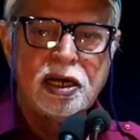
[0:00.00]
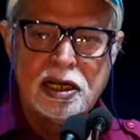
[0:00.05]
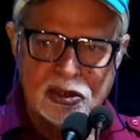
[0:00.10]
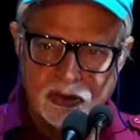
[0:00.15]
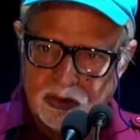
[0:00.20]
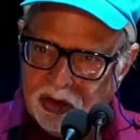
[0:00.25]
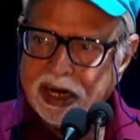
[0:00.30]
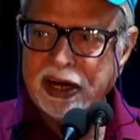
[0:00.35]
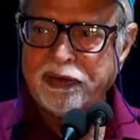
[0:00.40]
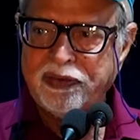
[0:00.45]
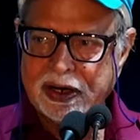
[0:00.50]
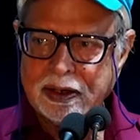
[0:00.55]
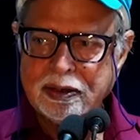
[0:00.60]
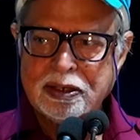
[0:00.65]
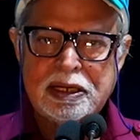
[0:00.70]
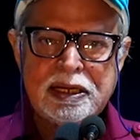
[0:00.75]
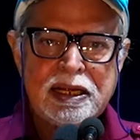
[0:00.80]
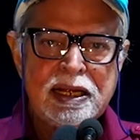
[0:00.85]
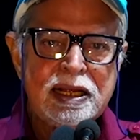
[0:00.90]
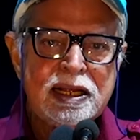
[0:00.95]
caste, whatever,
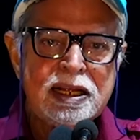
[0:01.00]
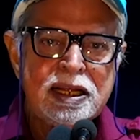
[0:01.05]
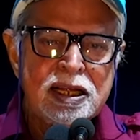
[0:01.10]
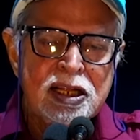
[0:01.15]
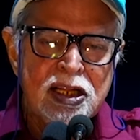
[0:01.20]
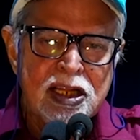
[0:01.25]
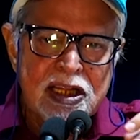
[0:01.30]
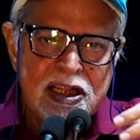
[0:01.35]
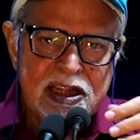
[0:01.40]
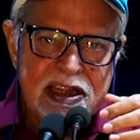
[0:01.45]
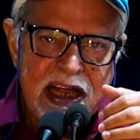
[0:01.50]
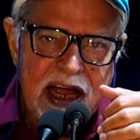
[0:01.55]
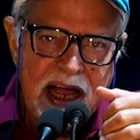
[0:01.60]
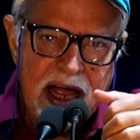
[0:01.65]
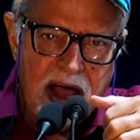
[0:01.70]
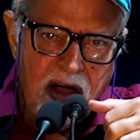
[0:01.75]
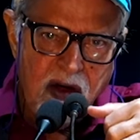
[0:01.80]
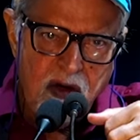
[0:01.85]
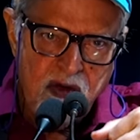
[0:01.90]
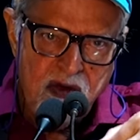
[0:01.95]

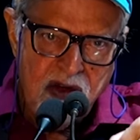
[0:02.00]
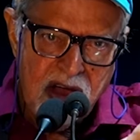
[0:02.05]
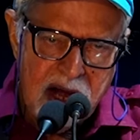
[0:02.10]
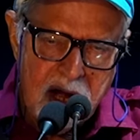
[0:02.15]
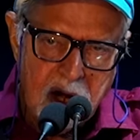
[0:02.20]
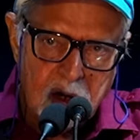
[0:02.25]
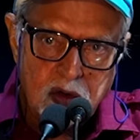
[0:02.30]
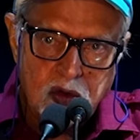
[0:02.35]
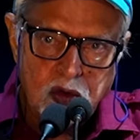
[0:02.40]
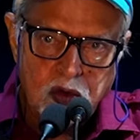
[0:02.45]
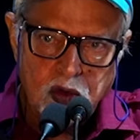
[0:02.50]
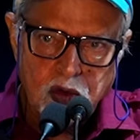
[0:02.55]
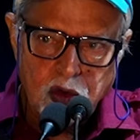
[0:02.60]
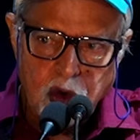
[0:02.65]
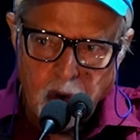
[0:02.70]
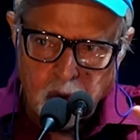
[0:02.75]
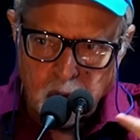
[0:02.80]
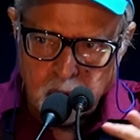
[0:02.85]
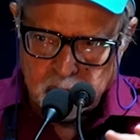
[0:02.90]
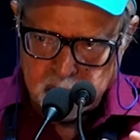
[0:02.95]
they will
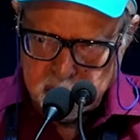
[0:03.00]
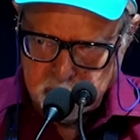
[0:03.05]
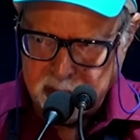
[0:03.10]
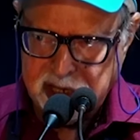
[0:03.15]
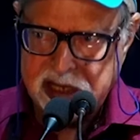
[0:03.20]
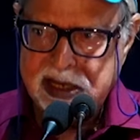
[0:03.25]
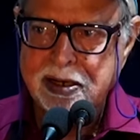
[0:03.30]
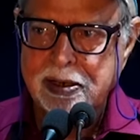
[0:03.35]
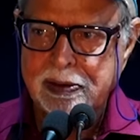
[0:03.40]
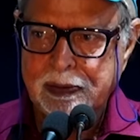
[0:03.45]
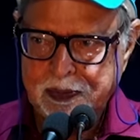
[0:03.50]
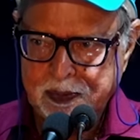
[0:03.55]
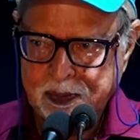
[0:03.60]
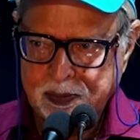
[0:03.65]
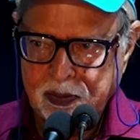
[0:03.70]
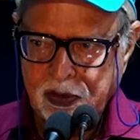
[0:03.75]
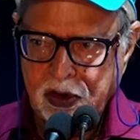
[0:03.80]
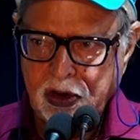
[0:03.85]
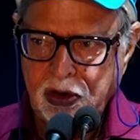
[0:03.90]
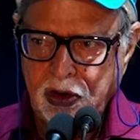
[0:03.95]
cook together.
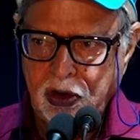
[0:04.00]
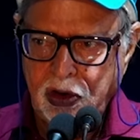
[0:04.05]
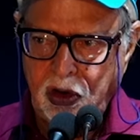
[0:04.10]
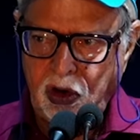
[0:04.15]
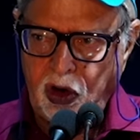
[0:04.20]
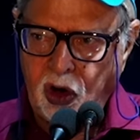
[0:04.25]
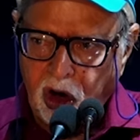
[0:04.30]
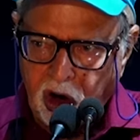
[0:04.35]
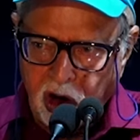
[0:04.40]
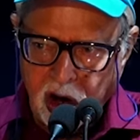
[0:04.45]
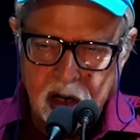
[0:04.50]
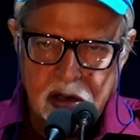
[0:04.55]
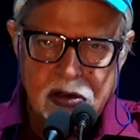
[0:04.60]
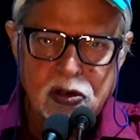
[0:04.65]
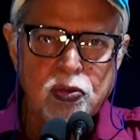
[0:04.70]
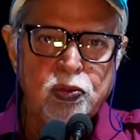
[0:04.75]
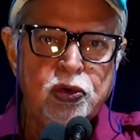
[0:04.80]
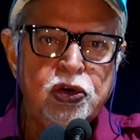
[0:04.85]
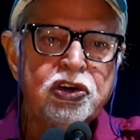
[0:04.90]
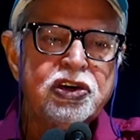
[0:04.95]
All
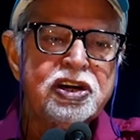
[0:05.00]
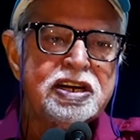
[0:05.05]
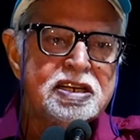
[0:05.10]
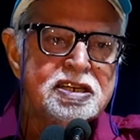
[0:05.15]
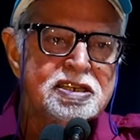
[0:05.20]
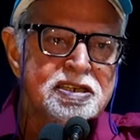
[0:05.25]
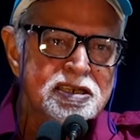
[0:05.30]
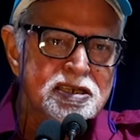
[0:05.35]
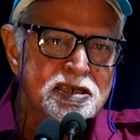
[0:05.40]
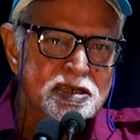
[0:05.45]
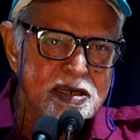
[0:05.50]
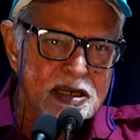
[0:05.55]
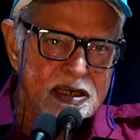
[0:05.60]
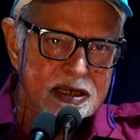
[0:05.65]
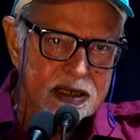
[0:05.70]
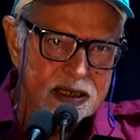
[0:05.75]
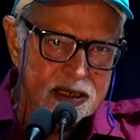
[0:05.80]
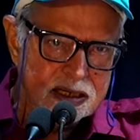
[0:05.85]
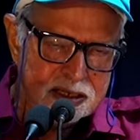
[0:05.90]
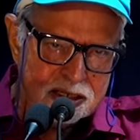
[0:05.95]
communities,
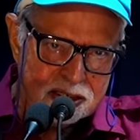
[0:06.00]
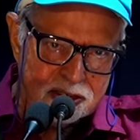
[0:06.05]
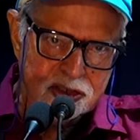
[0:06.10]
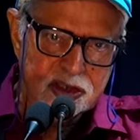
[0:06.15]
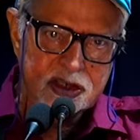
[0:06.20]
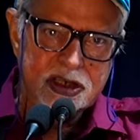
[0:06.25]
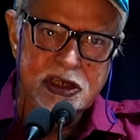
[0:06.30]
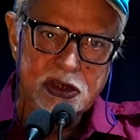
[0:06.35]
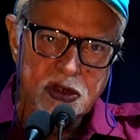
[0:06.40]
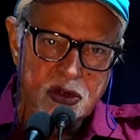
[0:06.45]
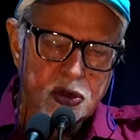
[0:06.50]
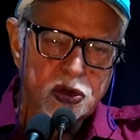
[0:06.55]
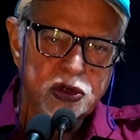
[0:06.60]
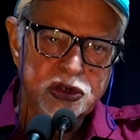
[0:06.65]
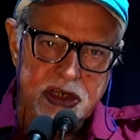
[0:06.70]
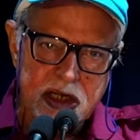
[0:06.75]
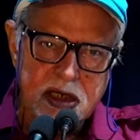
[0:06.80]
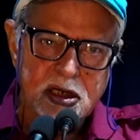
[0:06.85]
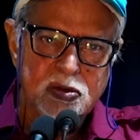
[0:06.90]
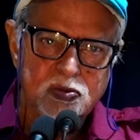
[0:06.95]
Hindu,
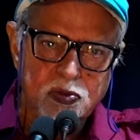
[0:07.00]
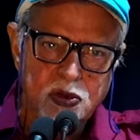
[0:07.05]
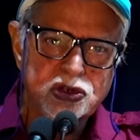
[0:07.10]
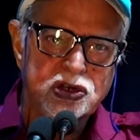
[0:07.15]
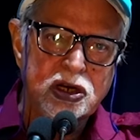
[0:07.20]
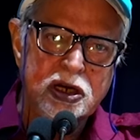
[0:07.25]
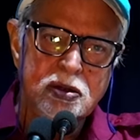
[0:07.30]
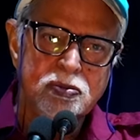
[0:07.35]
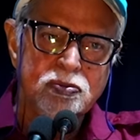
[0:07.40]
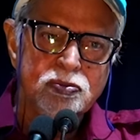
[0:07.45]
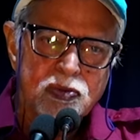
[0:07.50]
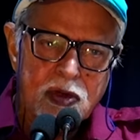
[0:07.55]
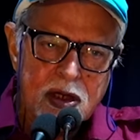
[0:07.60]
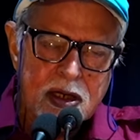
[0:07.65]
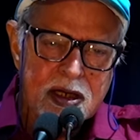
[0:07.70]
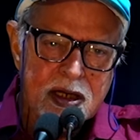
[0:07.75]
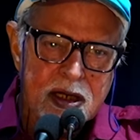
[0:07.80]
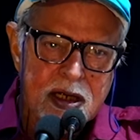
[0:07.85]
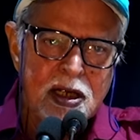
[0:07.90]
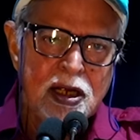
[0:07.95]
Sikh, Muslim,
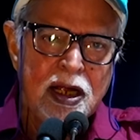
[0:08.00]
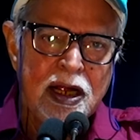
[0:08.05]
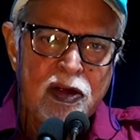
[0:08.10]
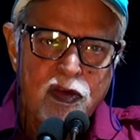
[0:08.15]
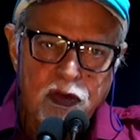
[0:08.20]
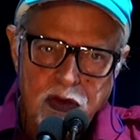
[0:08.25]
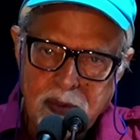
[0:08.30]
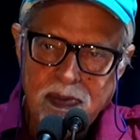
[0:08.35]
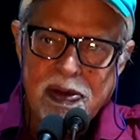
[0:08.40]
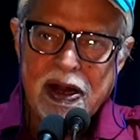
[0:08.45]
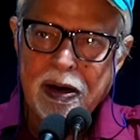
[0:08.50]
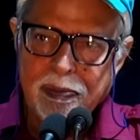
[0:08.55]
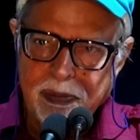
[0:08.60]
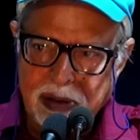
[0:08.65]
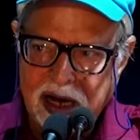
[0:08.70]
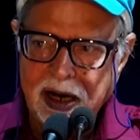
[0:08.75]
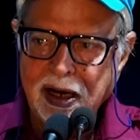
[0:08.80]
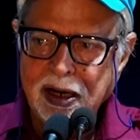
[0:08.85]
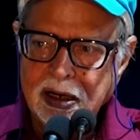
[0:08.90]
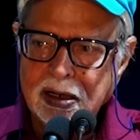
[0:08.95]
women,
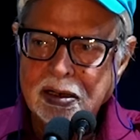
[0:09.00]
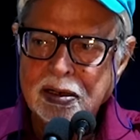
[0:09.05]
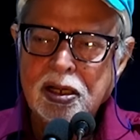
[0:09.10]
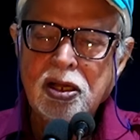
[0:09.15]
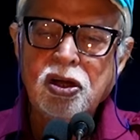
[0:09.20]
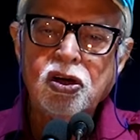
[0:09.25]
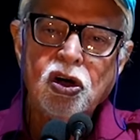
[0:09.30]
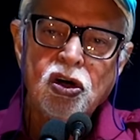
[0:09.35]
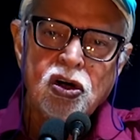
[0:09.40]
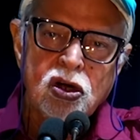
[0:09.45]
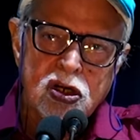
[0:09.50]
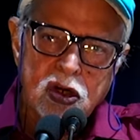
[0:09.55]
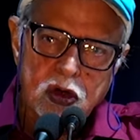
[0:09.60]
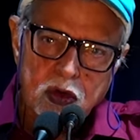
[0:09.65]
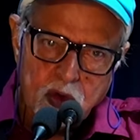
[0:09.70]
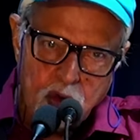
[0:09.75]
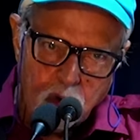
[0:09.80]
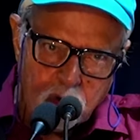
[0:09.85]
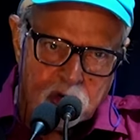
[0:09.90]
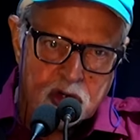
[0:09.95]
men,
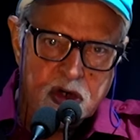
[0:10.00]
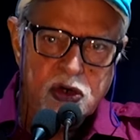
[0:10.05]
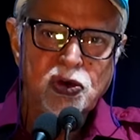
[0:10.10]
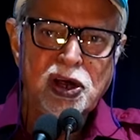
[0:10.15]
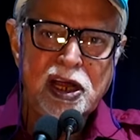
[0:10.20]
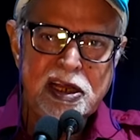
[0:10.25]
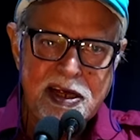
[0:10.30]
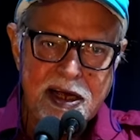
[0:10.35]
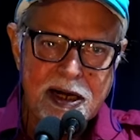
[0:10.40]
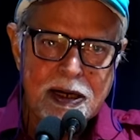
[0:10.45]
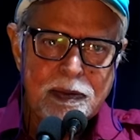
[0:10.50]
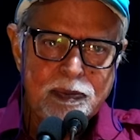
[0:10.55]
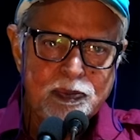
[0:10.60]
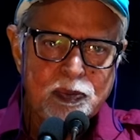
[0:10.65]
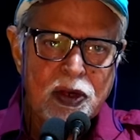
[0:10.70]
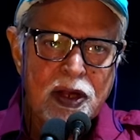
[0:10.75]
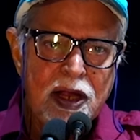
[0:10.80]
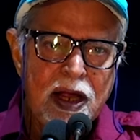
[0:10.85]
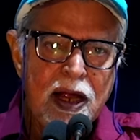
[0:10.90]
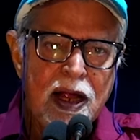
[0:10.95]
cook together
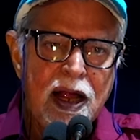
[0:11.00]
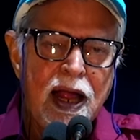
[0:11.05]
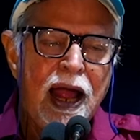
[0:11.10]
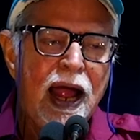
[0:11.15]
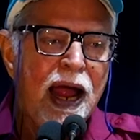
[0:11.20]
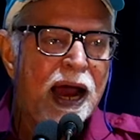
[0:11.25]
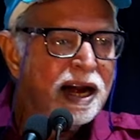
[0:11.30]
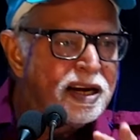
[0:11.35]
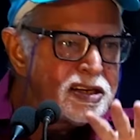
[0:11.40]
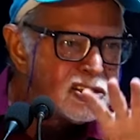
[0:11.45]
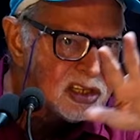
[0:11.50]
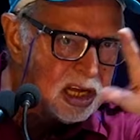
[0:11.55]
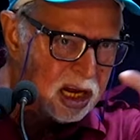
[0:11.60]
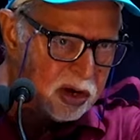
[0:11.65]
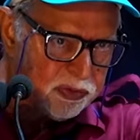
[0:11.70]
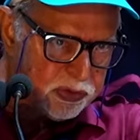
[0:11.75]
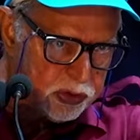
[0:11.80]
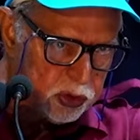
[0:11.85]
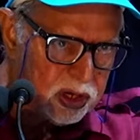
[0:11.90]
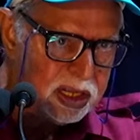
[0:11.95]
and
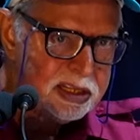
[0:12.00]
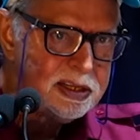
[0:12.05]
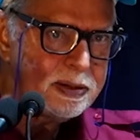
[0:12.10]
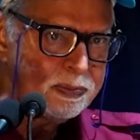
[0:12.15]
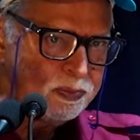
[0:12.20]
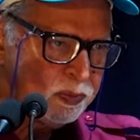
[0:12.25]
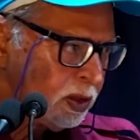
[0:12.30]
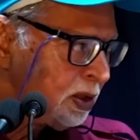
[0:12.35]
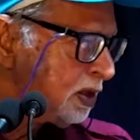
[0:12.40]
serve together.